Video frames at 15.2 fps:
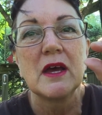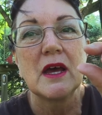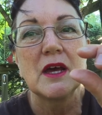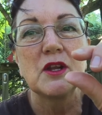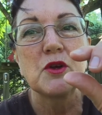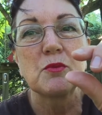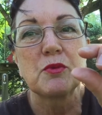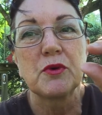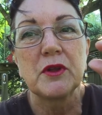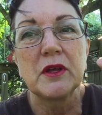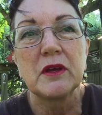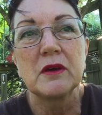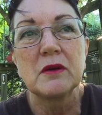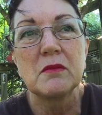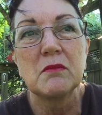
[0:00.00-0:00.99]
and you're
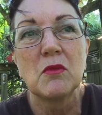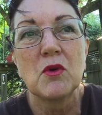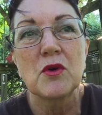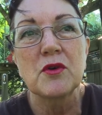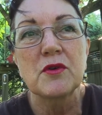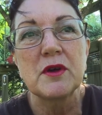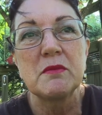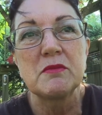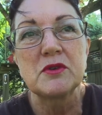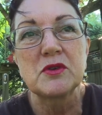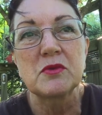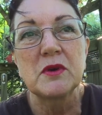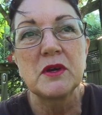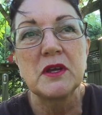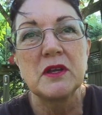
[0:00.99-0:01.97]
putting mortar in
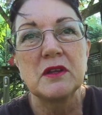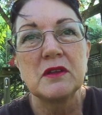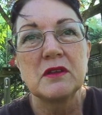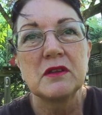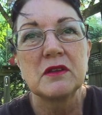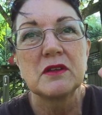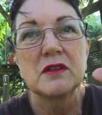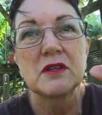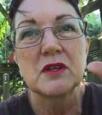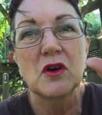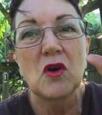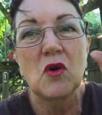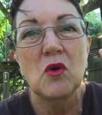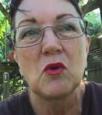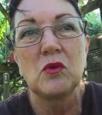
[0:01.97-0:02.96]
between to
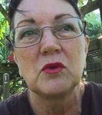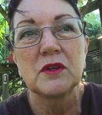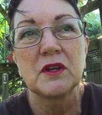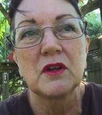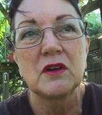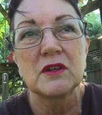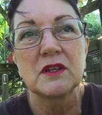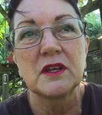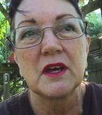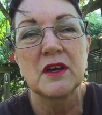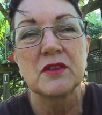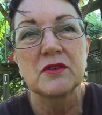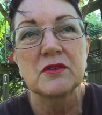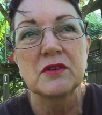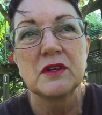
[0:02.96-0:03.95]
hold it all
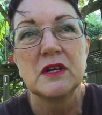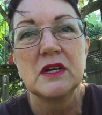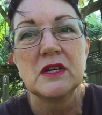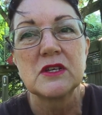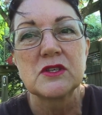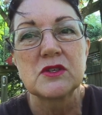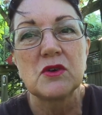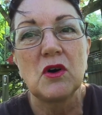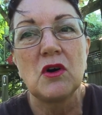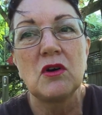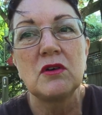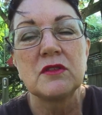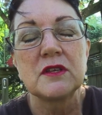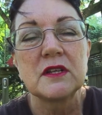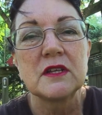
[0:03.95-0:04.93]
together So
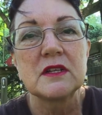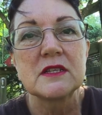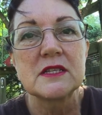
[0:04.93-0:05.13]
all the little